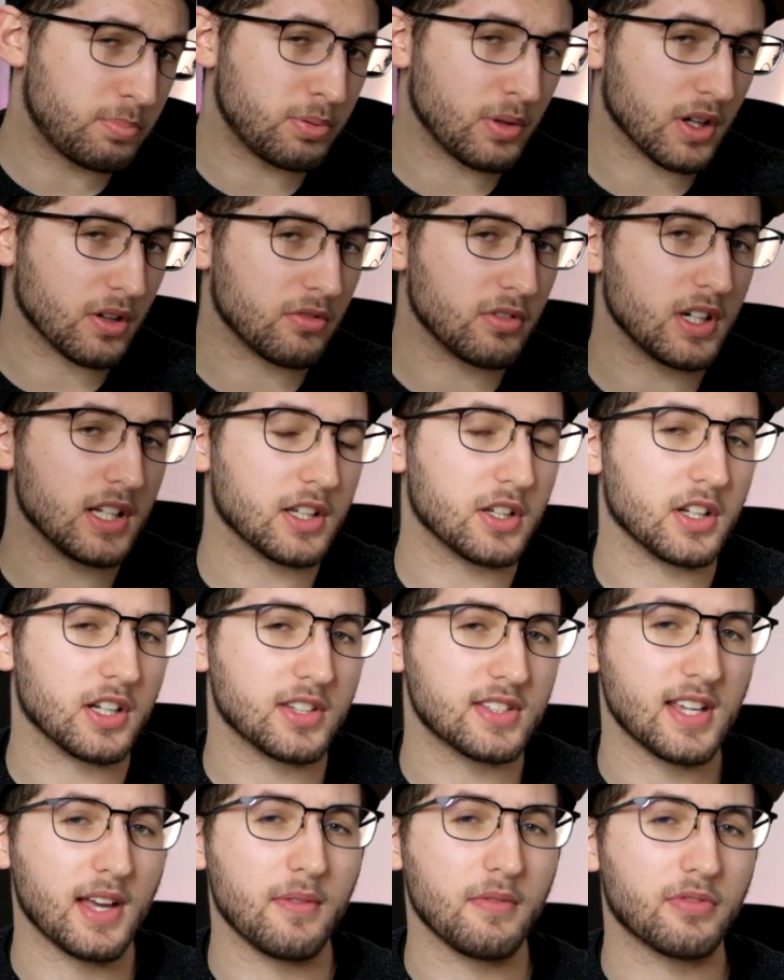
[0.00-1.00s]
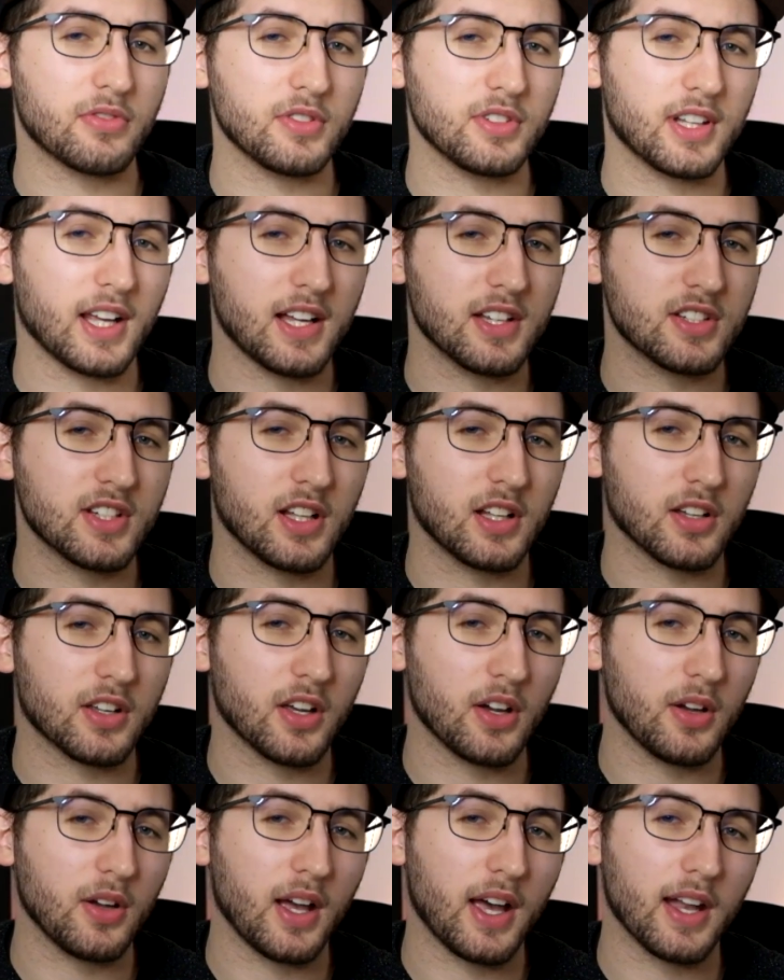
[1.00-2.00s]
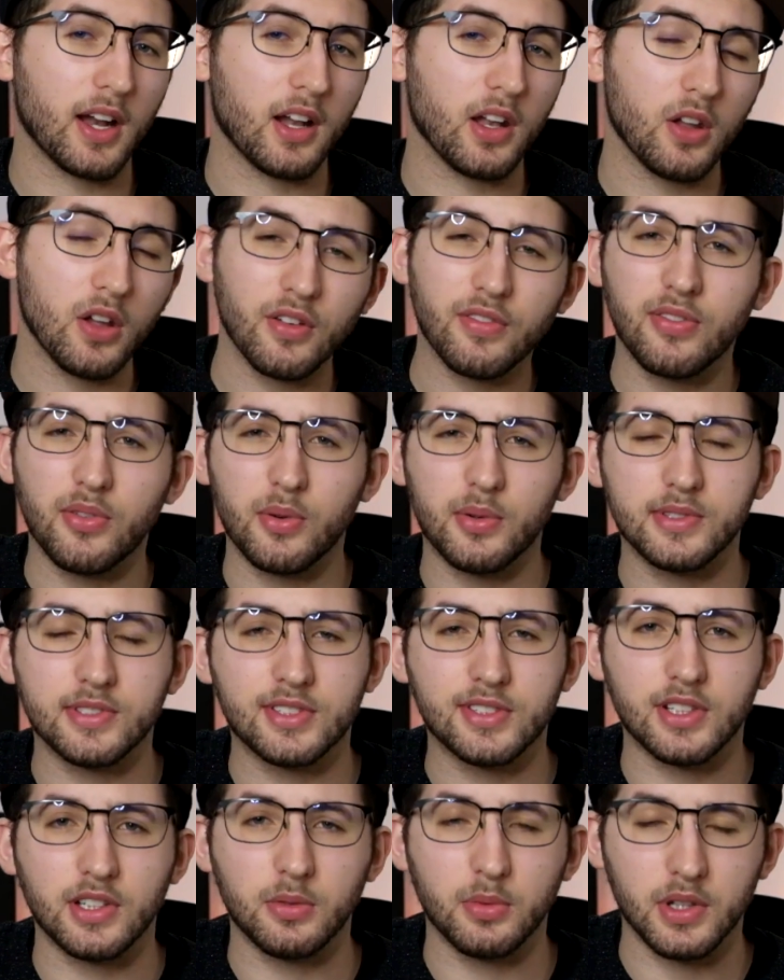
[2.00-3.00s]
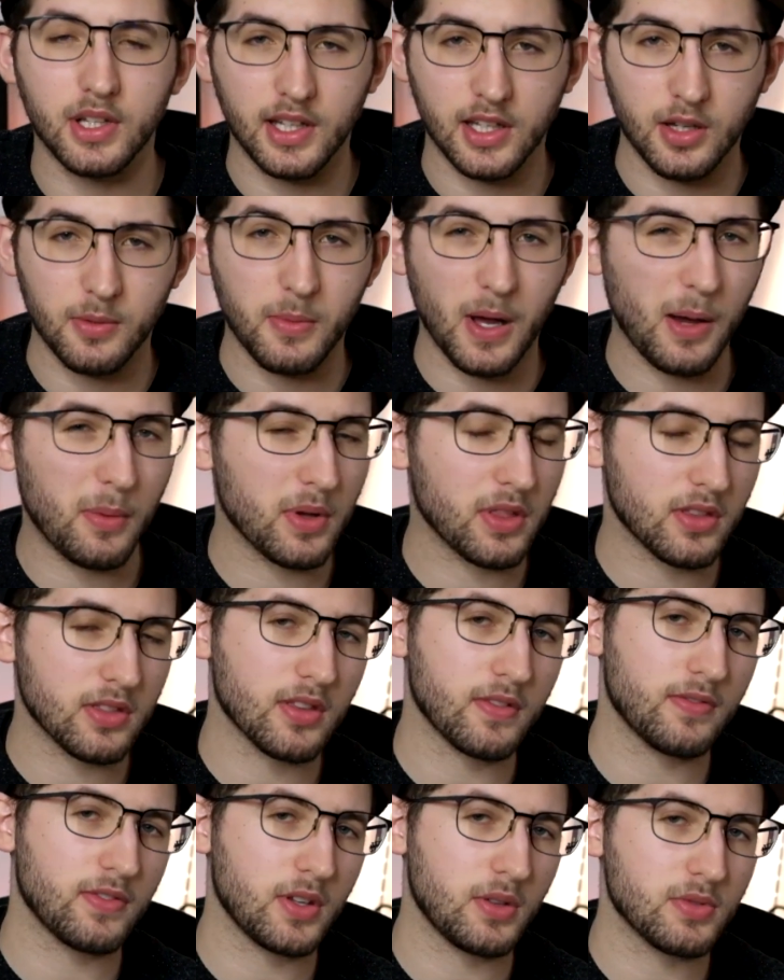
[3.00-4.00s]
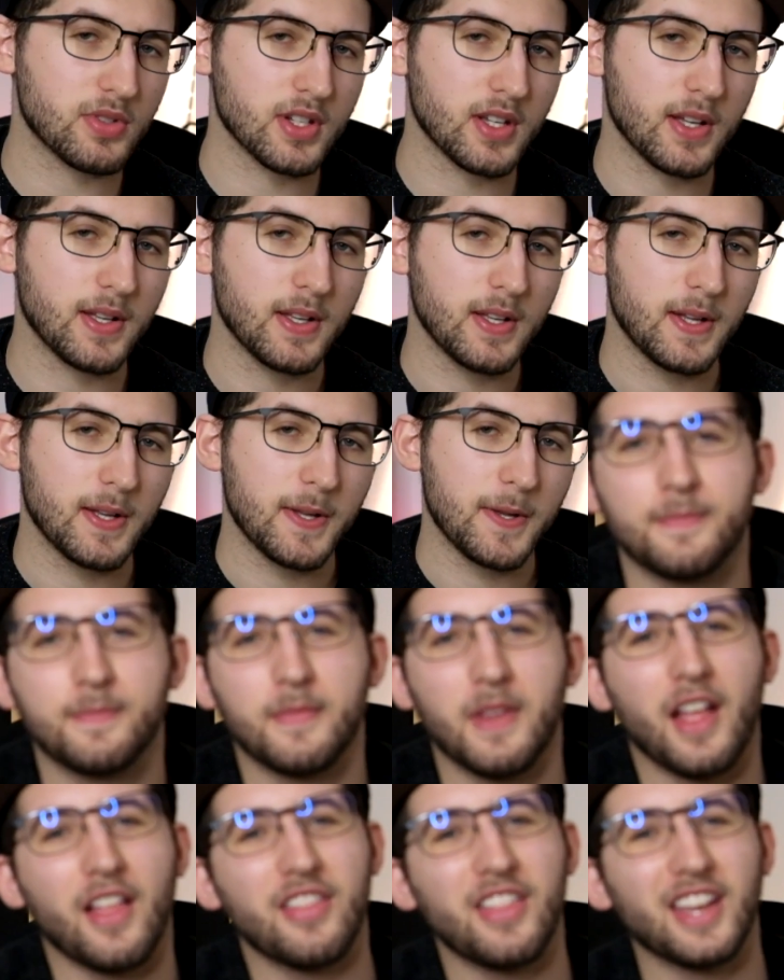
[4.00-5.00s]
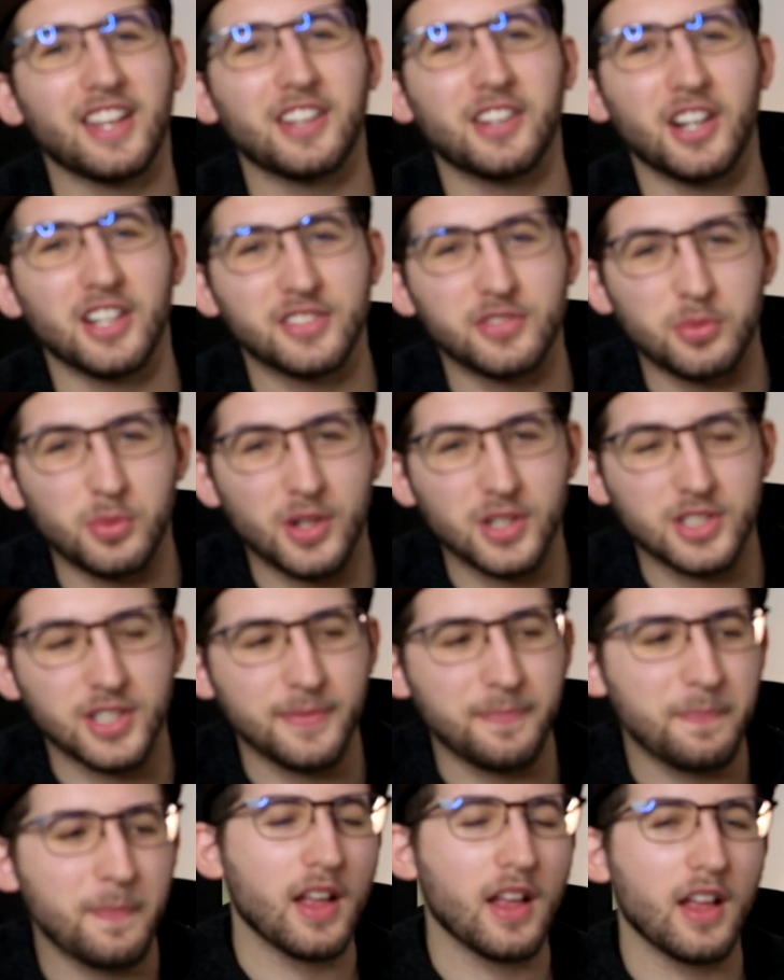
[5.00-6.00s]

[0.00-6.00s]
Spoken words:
But a really good attempt from Dan Jellicoe, and I look forward to seeing what they come out with in the future. Thank you guys for watching.